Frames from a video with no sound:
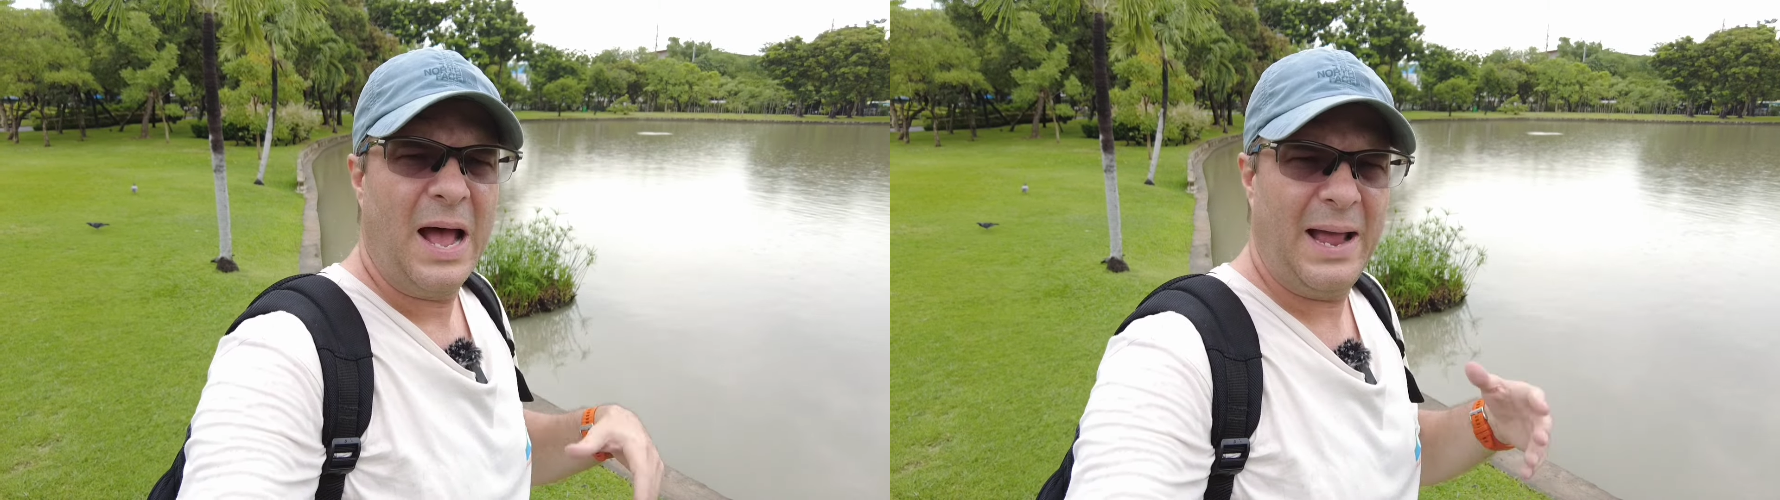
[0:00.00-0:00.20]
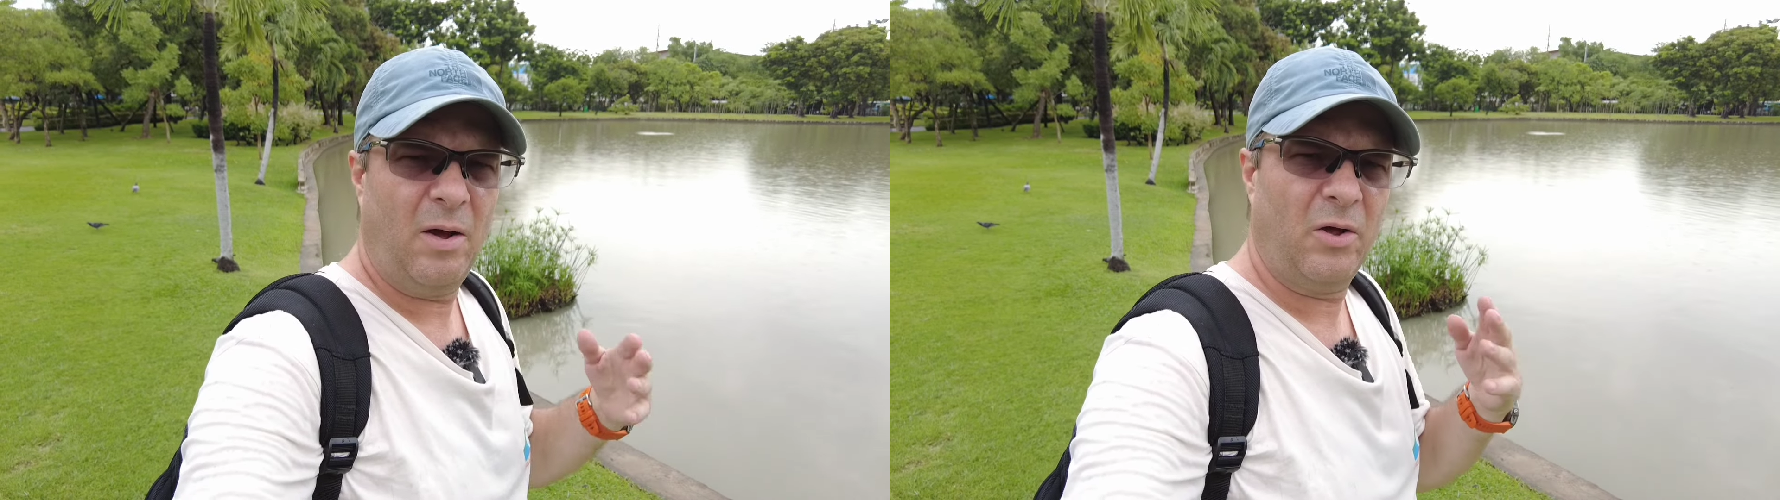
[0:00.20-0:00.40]

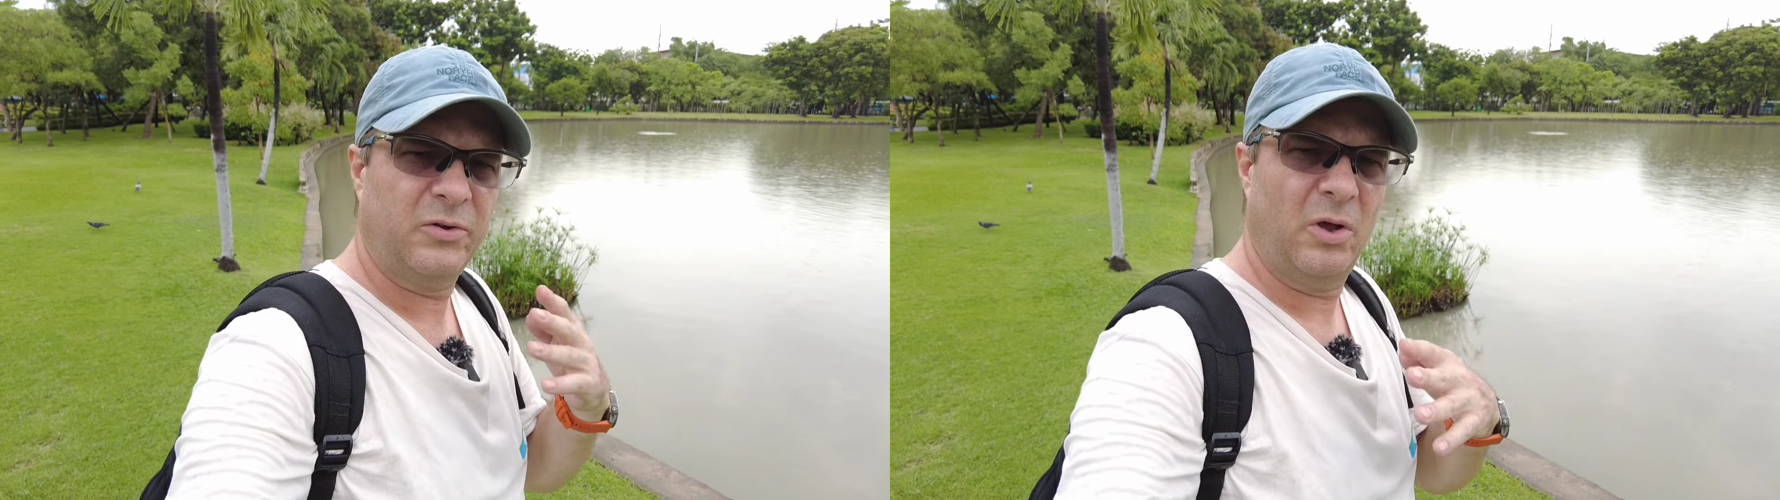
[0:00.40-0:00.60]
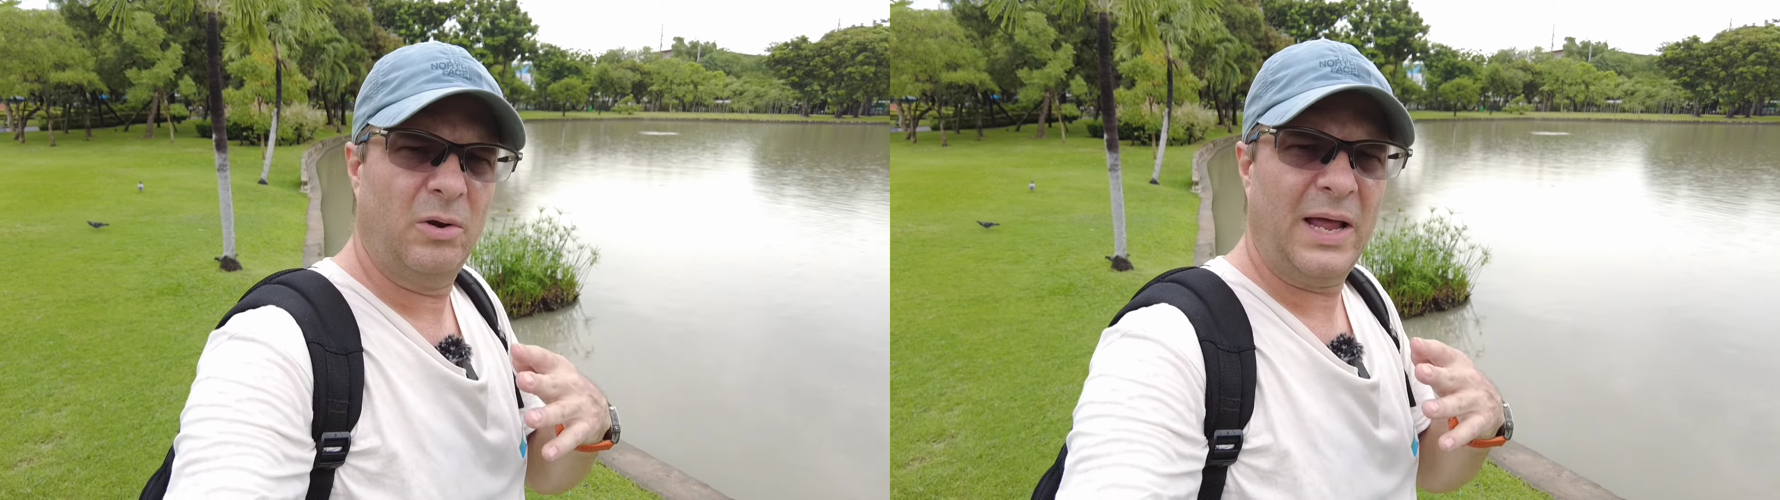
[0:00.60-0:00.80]
I
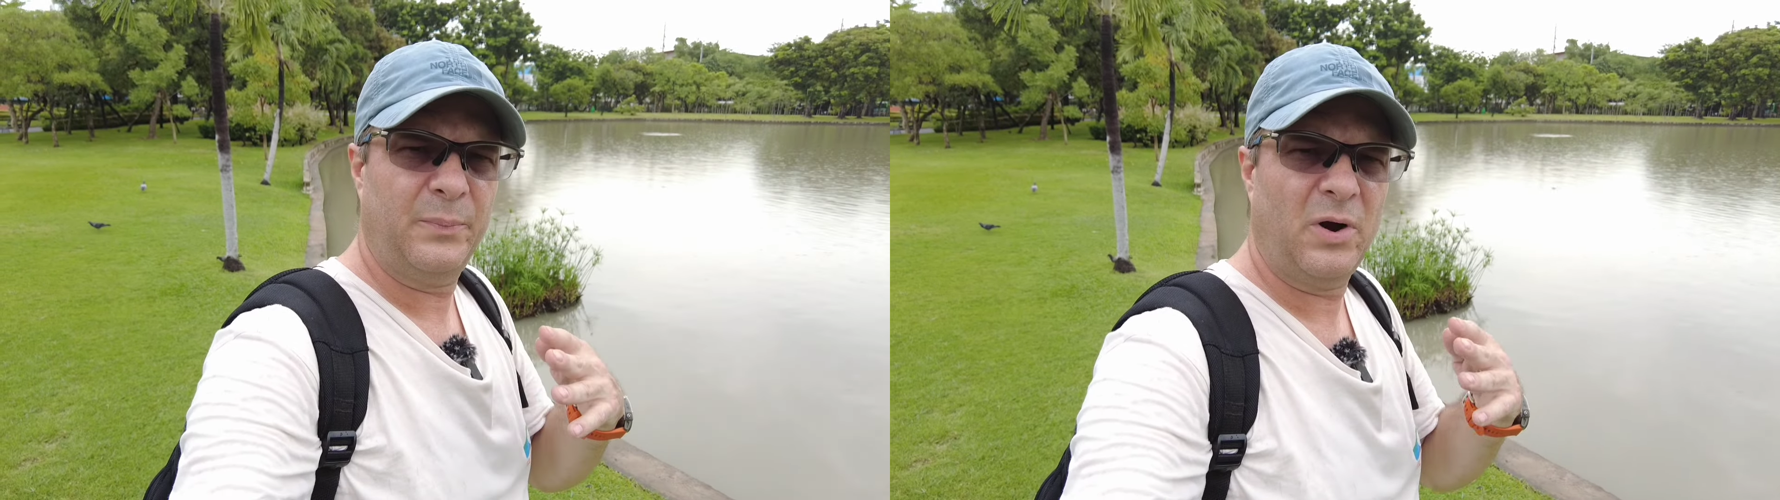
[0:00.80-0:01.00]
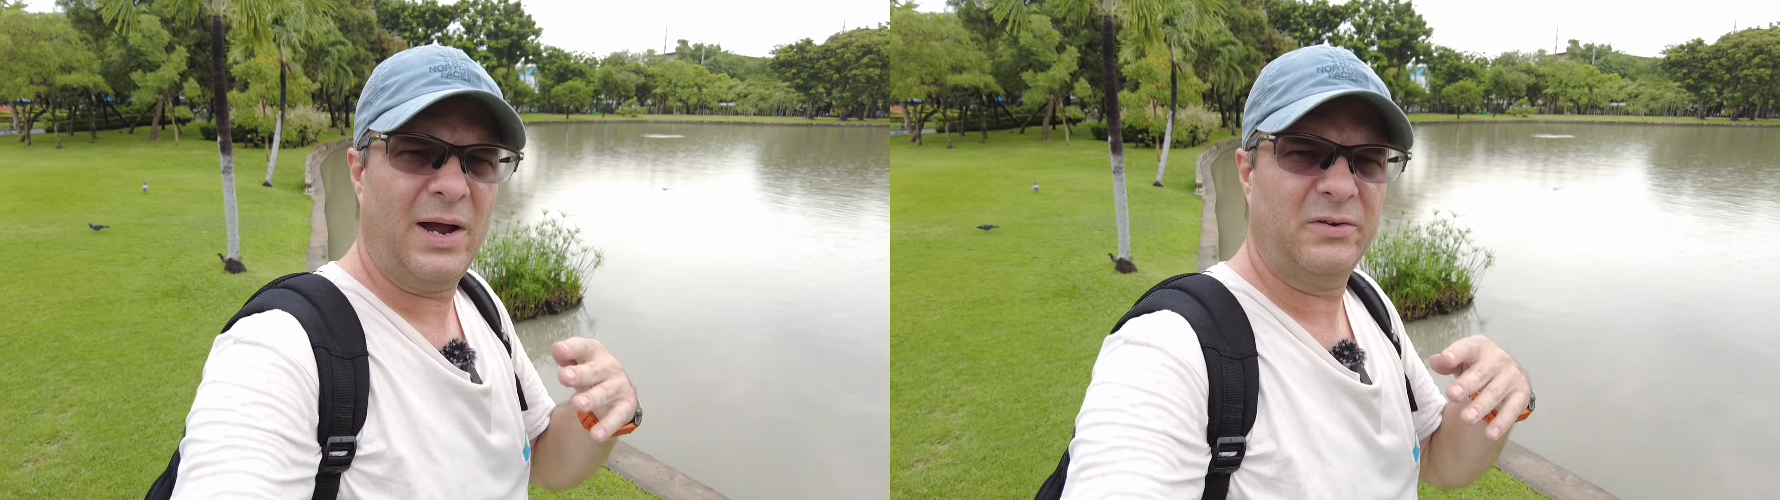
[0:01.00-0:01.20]
also
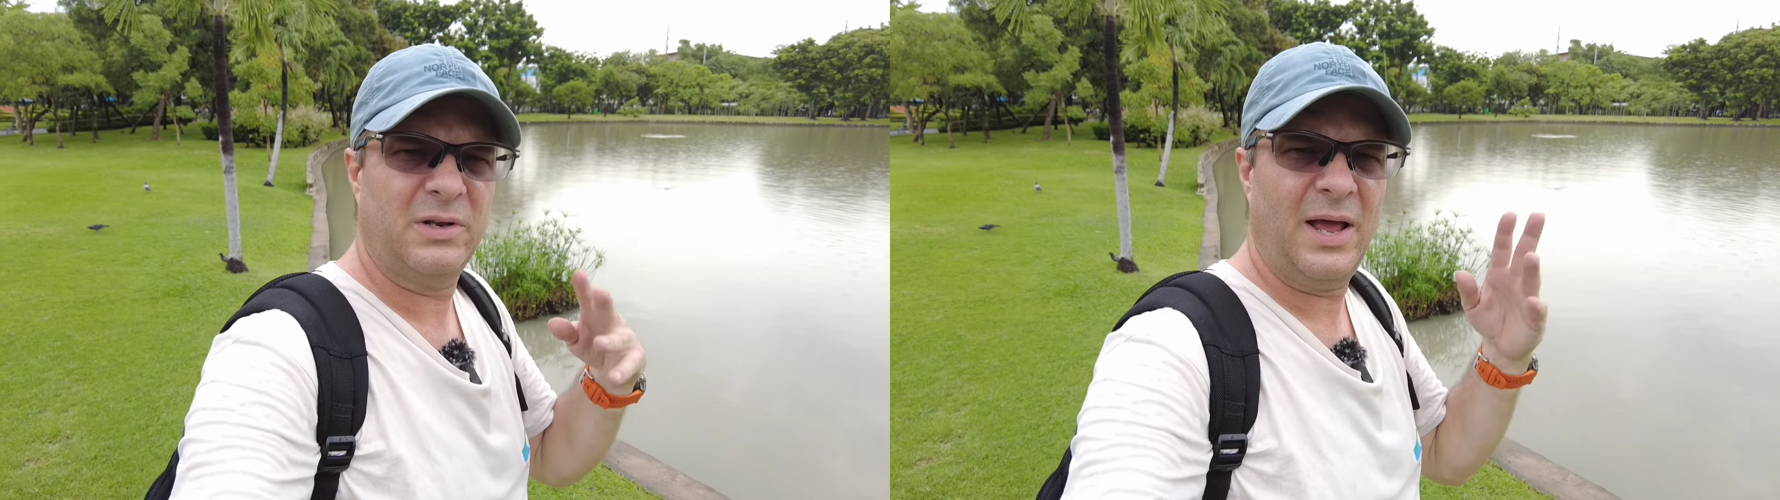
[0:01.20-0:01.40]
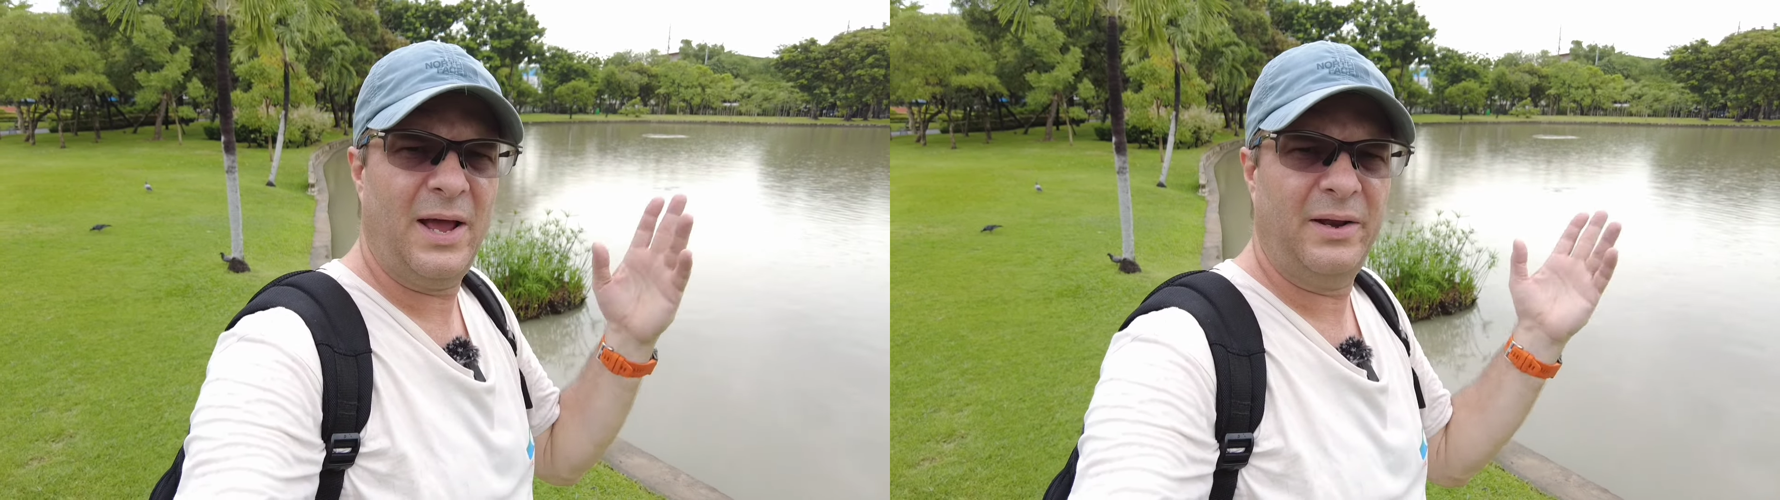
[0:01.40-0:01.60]
like
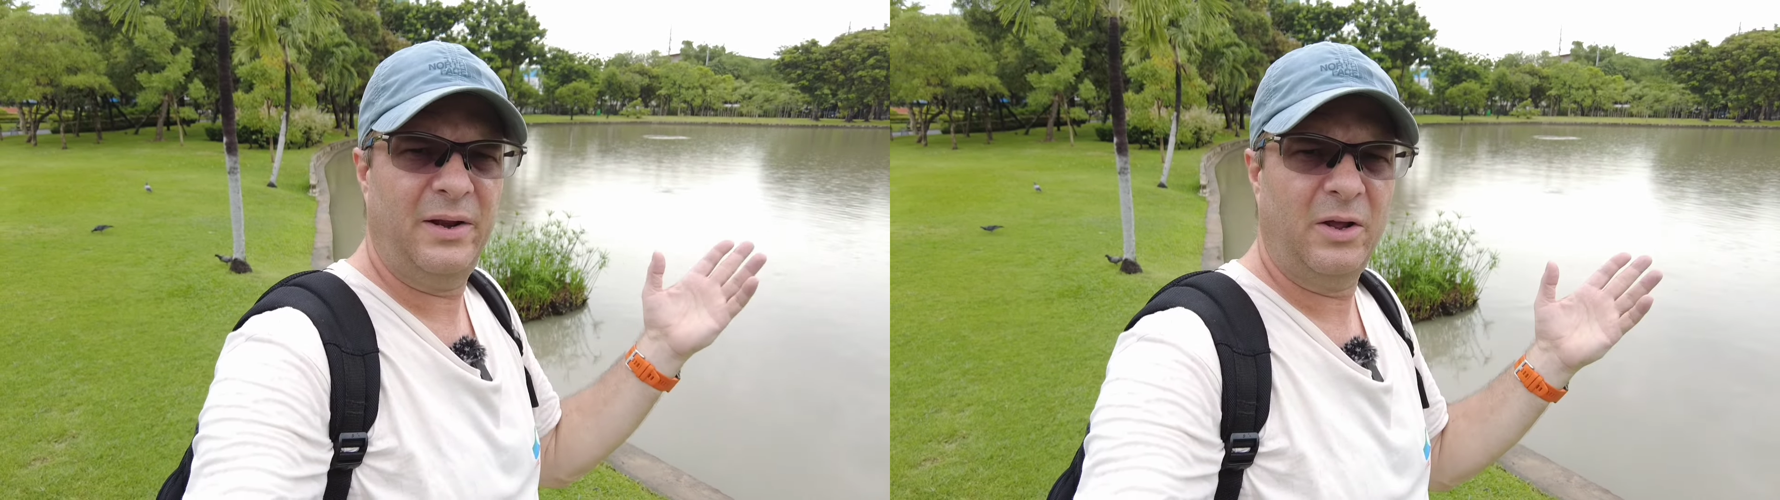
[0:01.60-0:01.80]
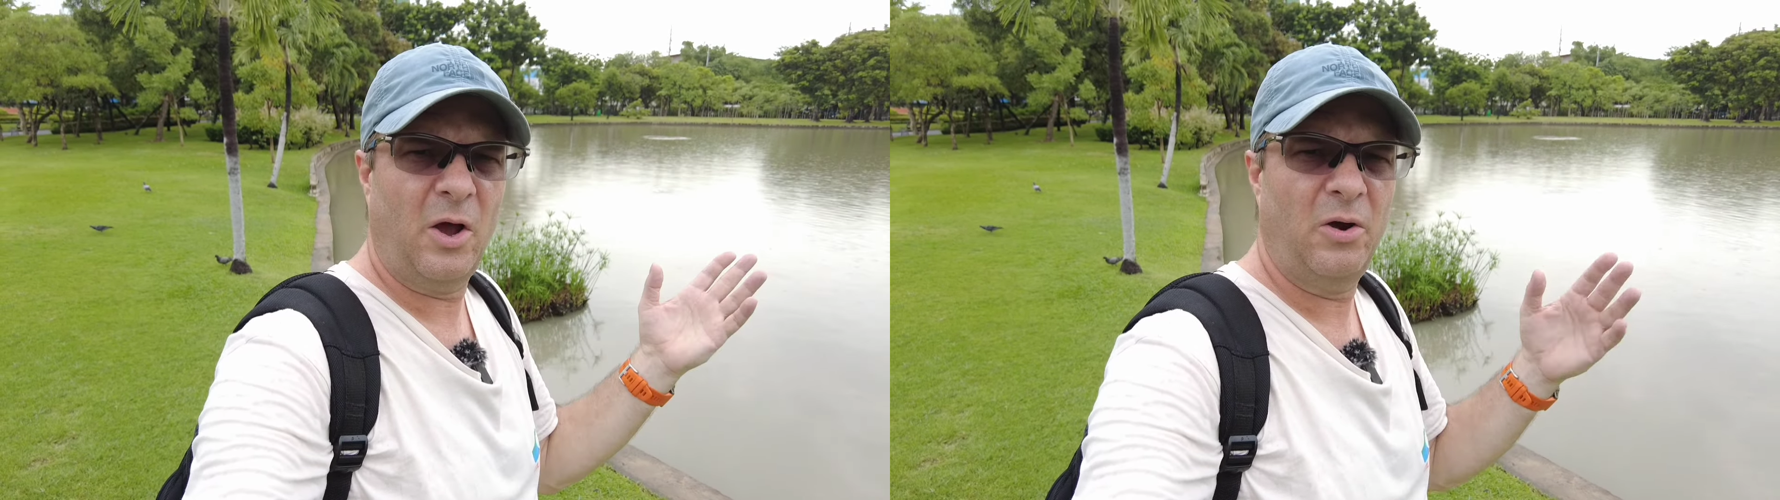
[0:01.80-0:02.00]
Priceline
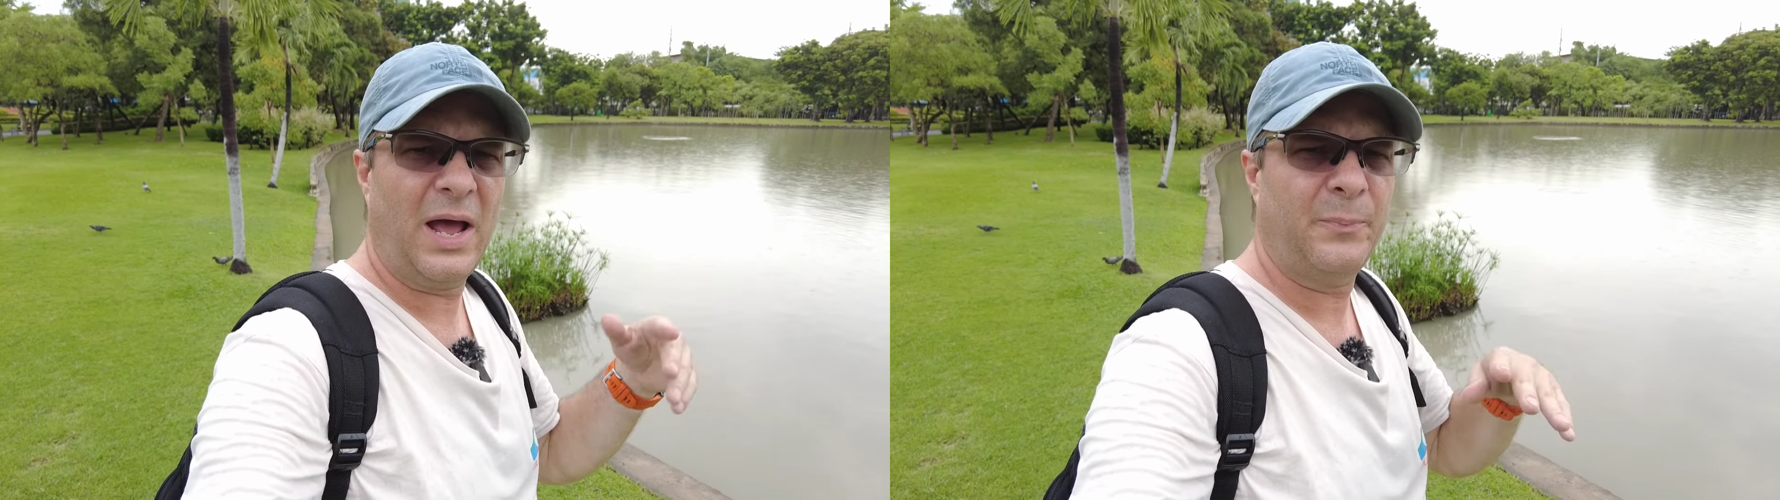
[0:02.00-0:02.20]
and Agoda.